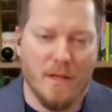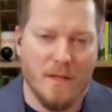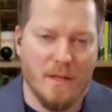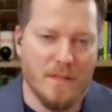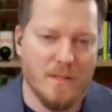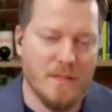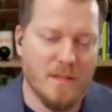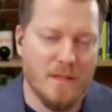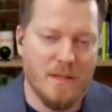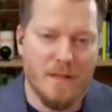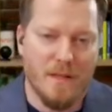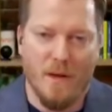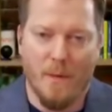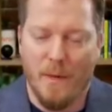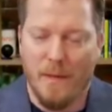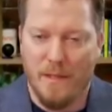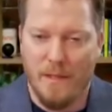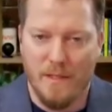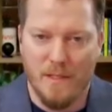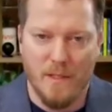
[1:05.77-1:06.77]
It's
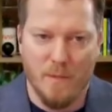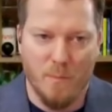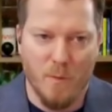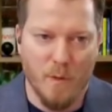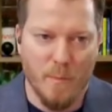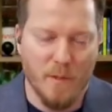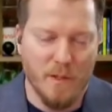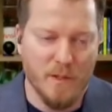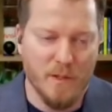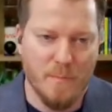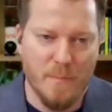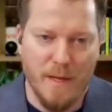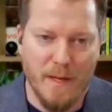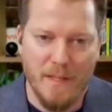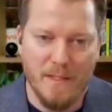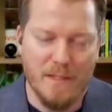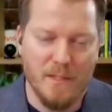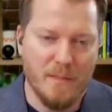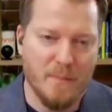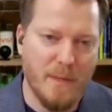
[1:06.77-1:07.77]
going to suborbital
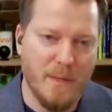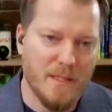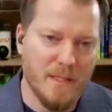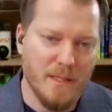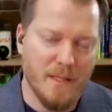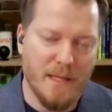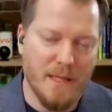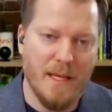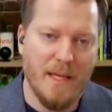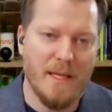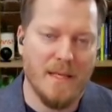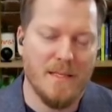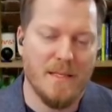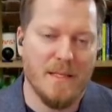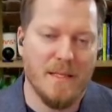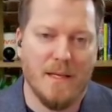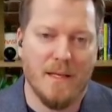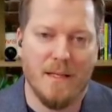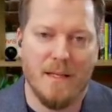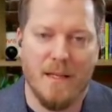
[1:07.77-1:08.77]
space, just basically
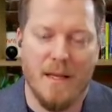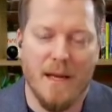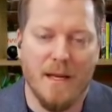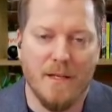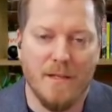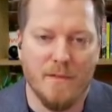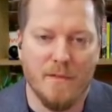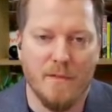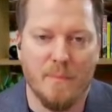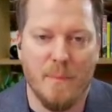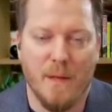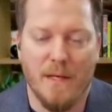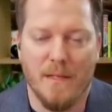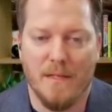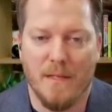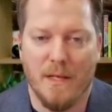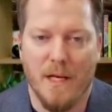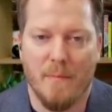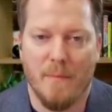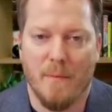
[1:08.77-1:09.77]
kissing the edge of
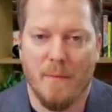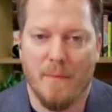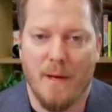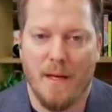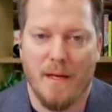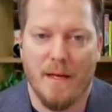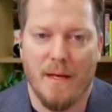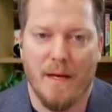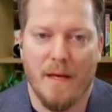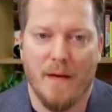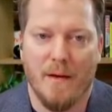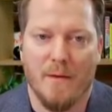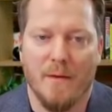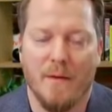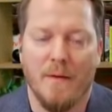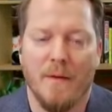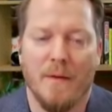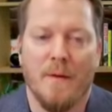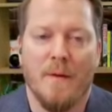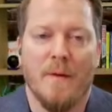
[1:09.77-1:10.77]
space and coming back
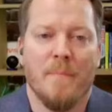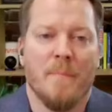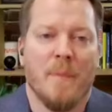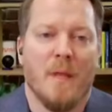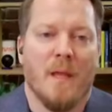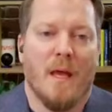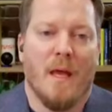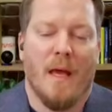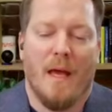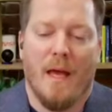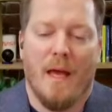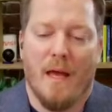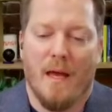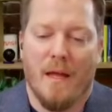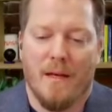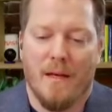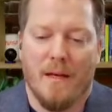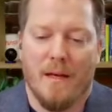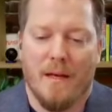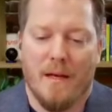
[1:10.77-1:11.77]
down.
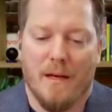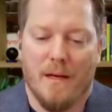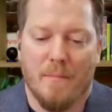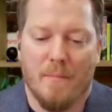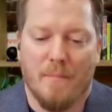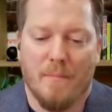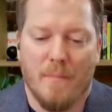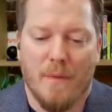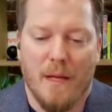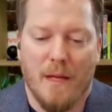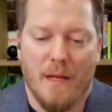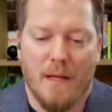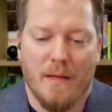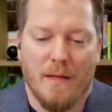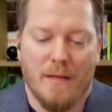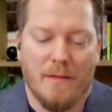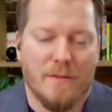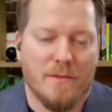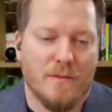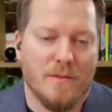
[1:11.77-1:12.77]
And, um,
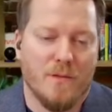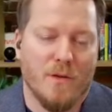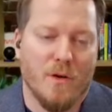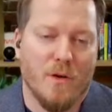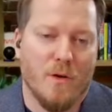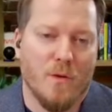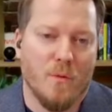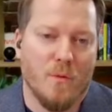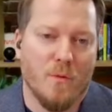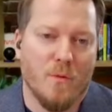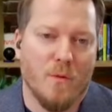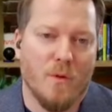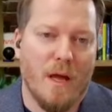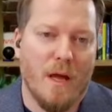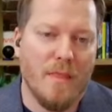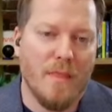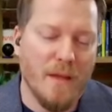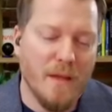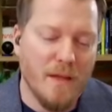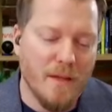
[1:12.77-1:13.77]
and so
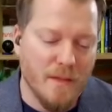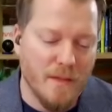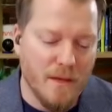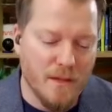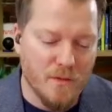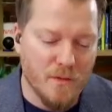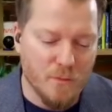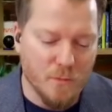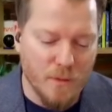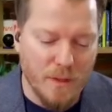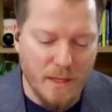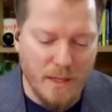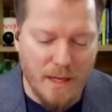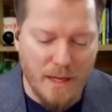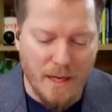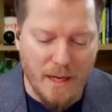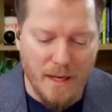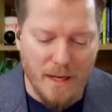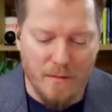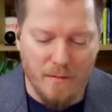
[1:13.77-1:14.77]
I think that it's
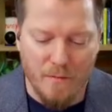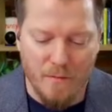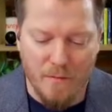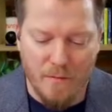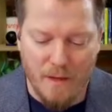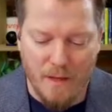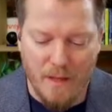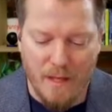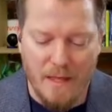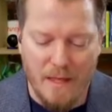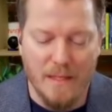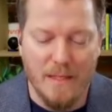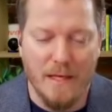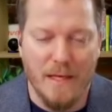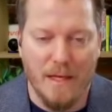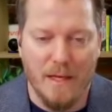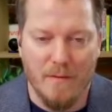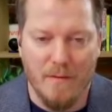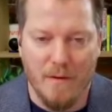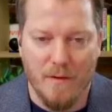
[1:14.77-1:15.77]
really kind of uh,
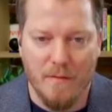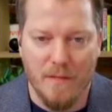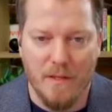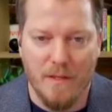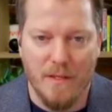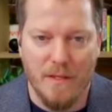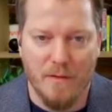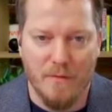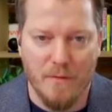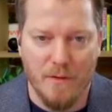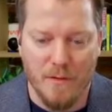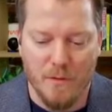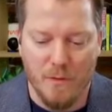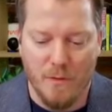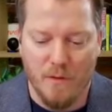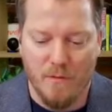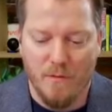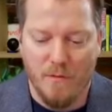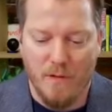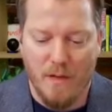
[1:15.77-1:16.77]
indicative of the different
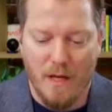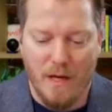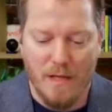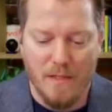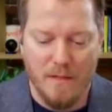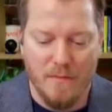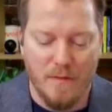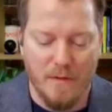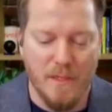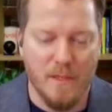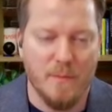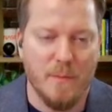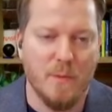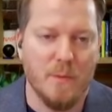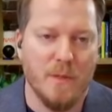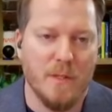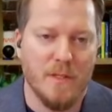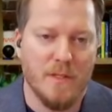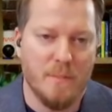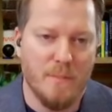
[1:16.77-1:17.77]
sort of philosophies
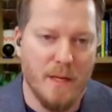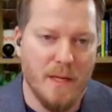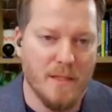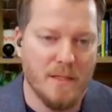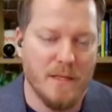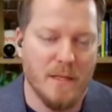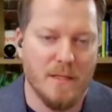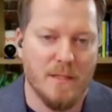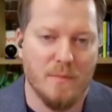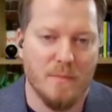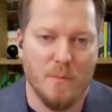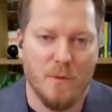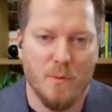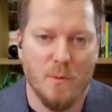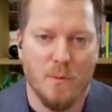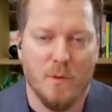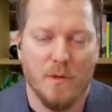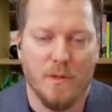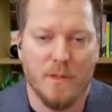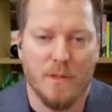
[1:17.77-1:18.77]
between SpaceX and
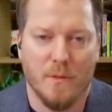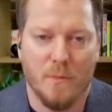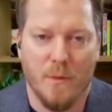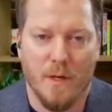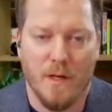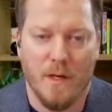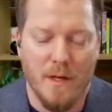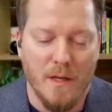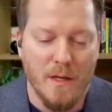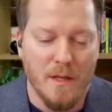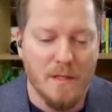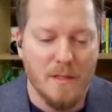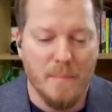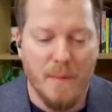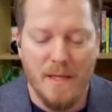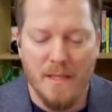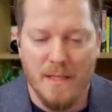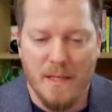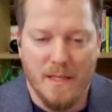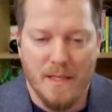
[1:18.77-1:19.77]
Blue Origin, where
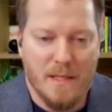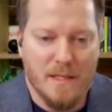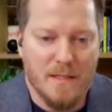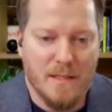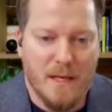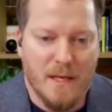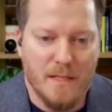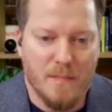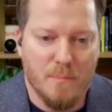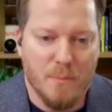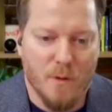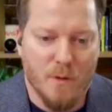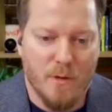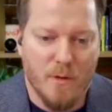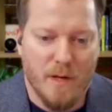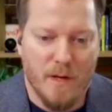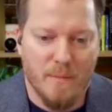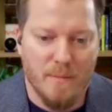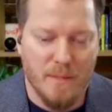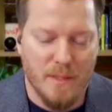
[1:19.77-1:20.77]
SpaceX has test
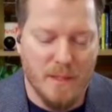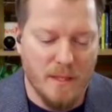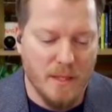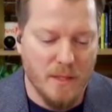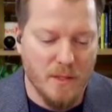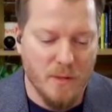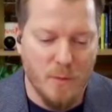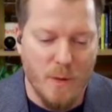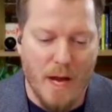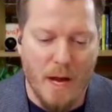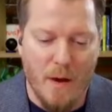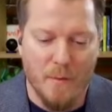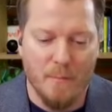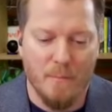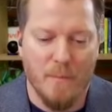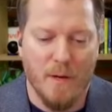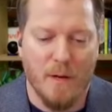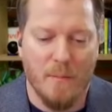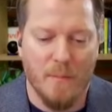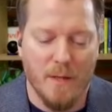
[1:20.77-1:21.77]
programs that they do out
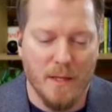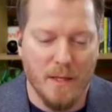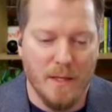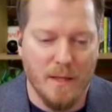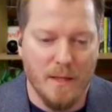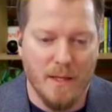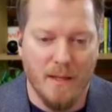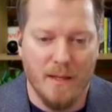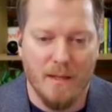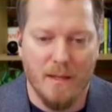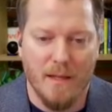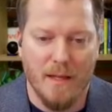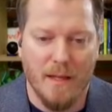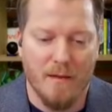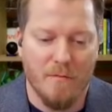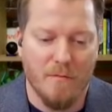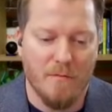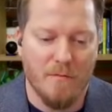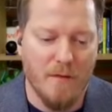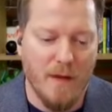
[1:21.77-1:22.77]
in public. They,
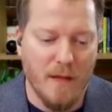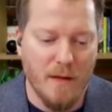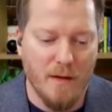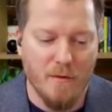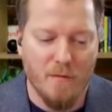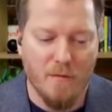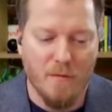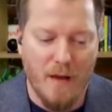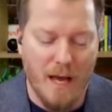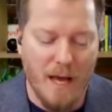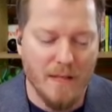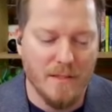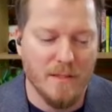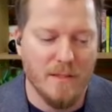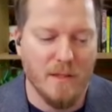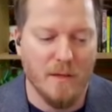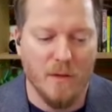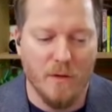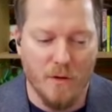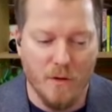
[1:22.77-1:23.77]
they fail
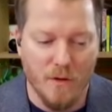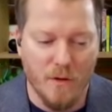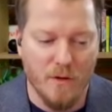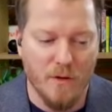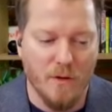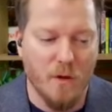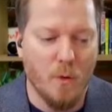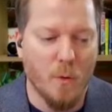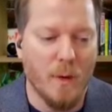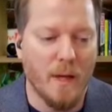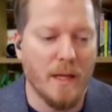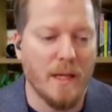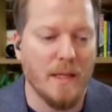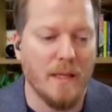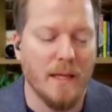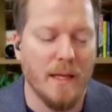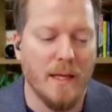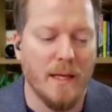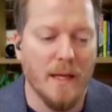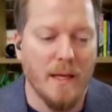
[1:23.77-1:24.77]
fast, learn
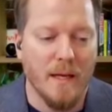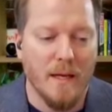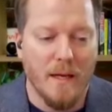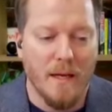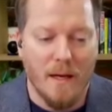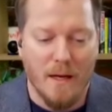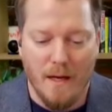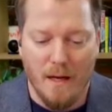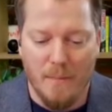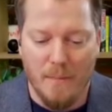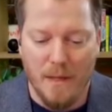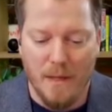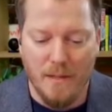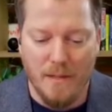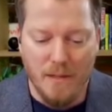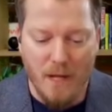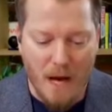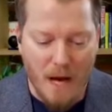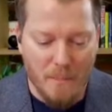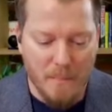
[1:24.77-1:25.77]
quickly, um,
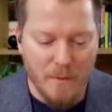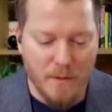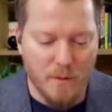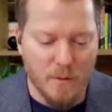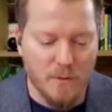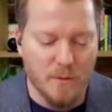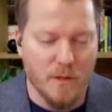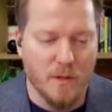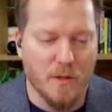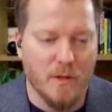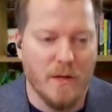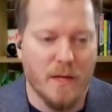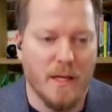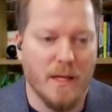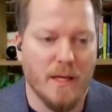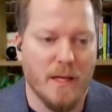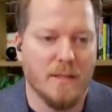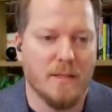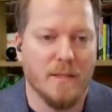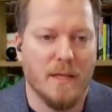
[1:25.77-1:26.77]
adopt those
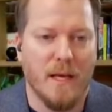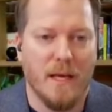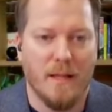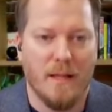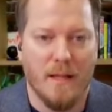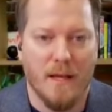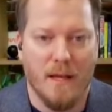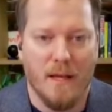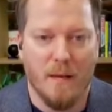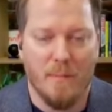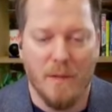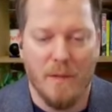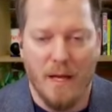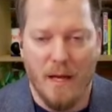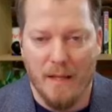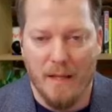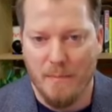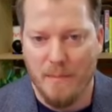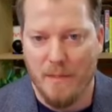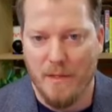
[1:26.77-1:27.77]
learnings, and then
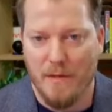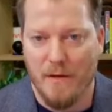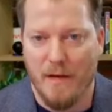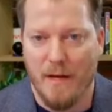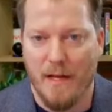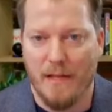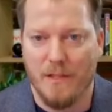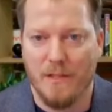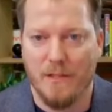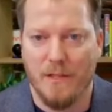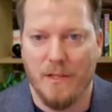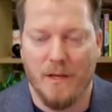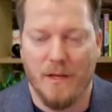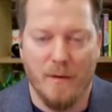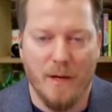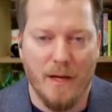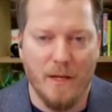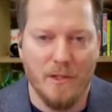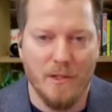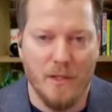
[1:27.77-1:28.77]
apply them to their next
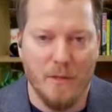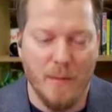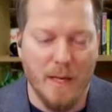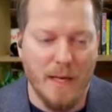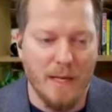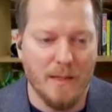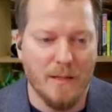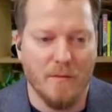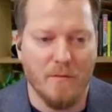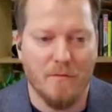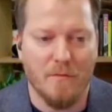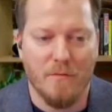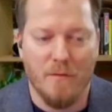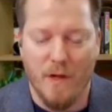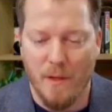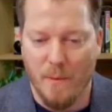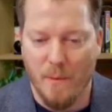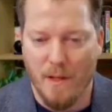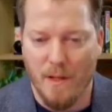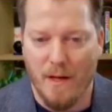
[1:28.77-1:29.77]
iteration. And we get to
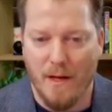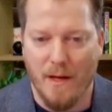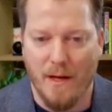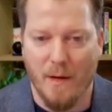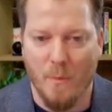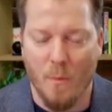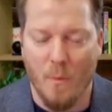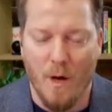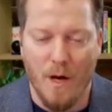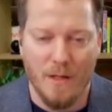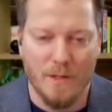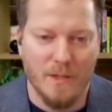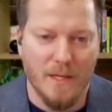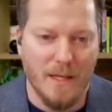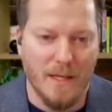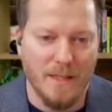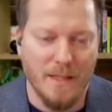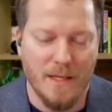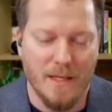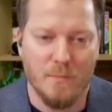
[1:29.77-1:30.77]
follow along and watch
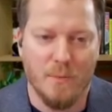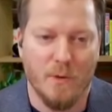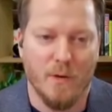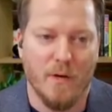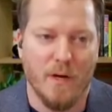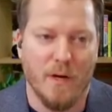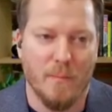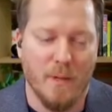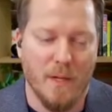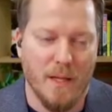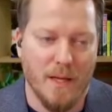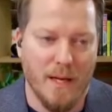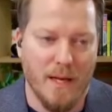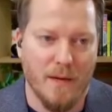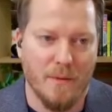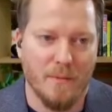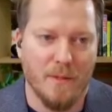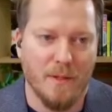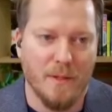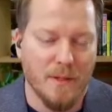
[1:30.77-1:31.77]
that test program play
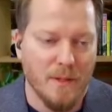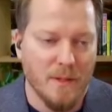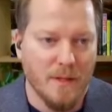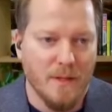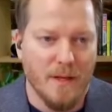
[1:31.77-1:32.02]
out